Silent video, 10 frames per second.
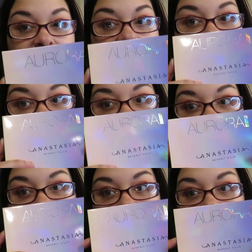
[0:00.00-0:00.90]
I love
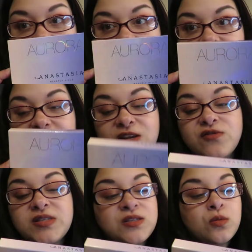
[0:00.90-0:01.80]
the packaging.
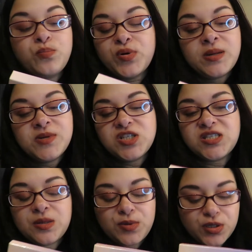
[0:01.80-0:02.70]
It's pretty much
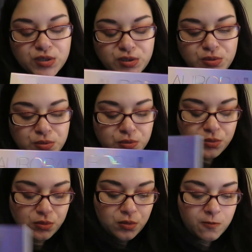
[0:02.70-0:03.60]
similar
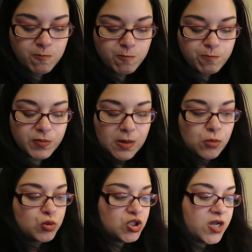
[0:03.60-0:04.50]
to
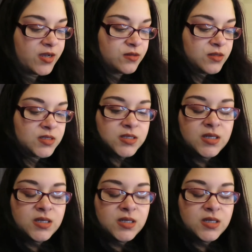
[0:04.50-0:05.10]
Moonchild